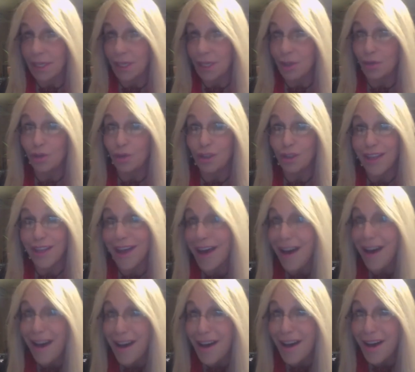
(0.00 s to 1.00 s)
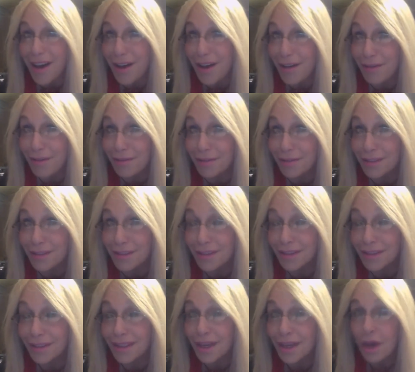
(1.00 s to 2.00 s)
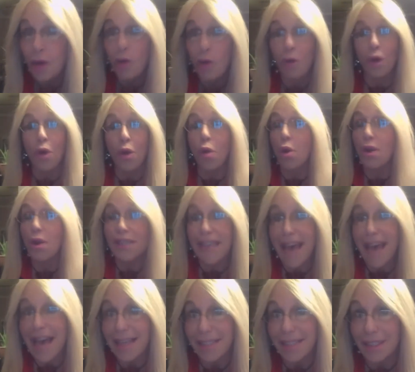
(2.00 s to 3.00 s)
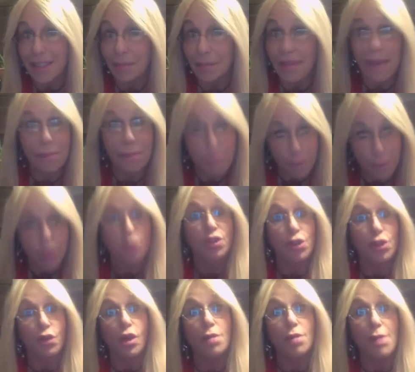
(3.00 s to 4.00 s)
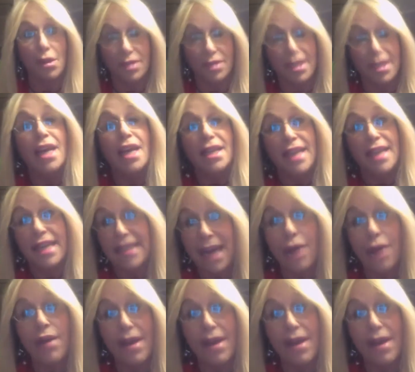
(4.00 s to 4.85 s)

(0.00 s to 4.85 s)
you love or orgasm, they boost hormones. They now